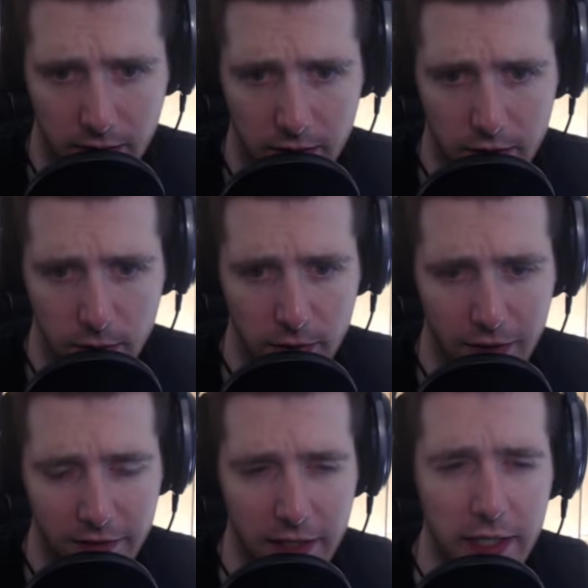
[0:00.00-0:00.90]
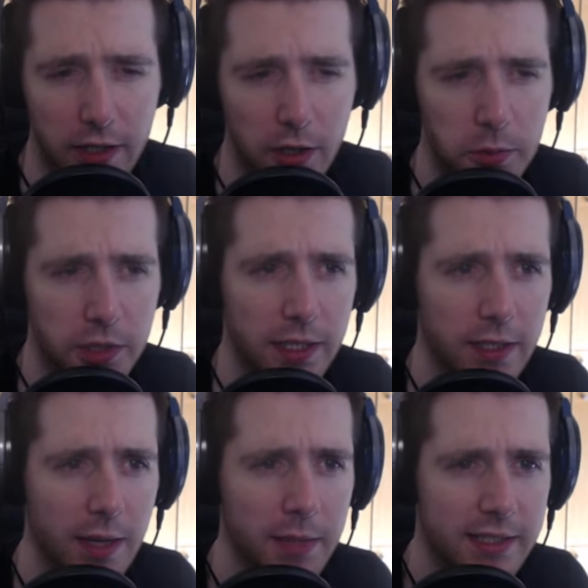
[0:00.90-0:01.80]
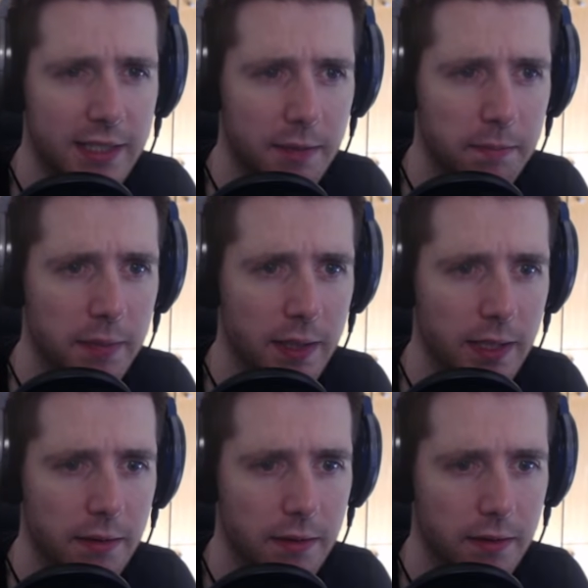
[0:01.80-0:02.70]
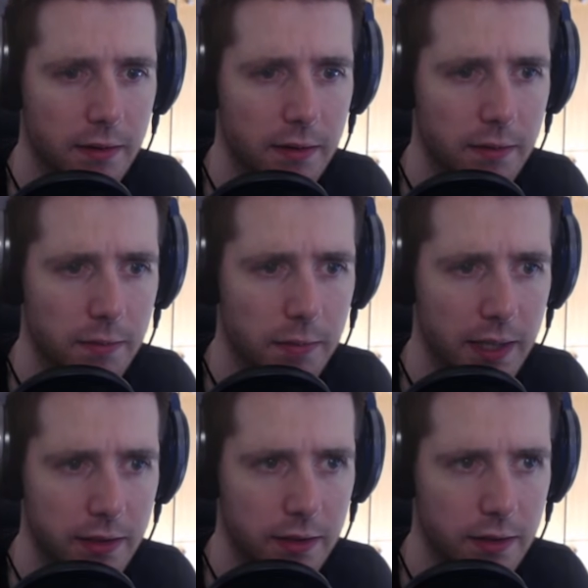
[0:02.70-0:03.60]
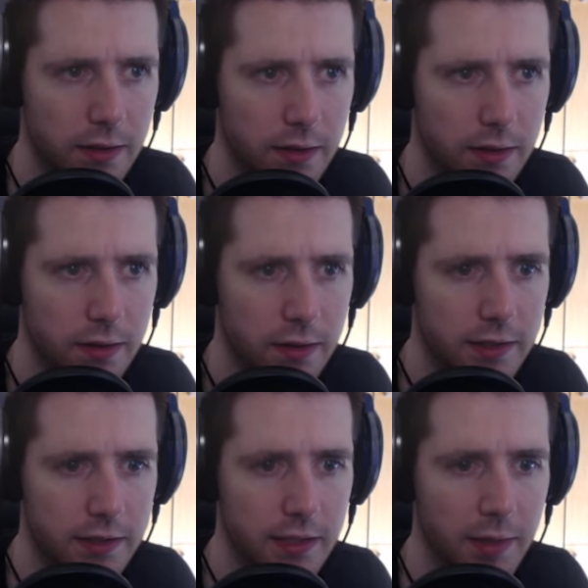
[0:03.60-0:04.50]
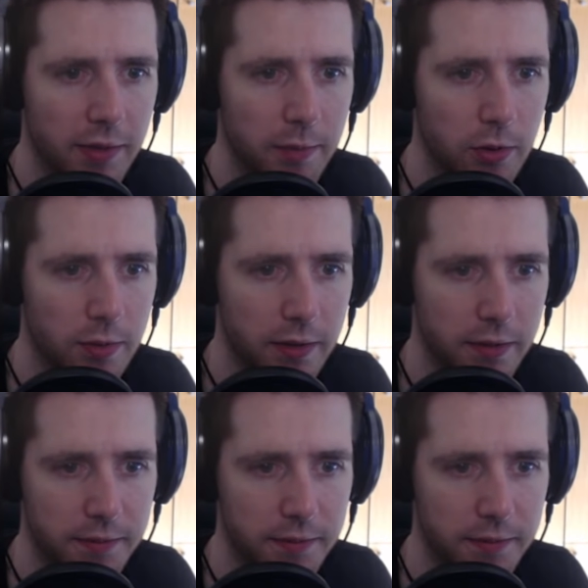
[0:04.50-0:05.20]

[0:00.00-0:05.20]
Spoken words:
So we do have a healing option here. That makes it a bit better. Let's see about the Pokemon.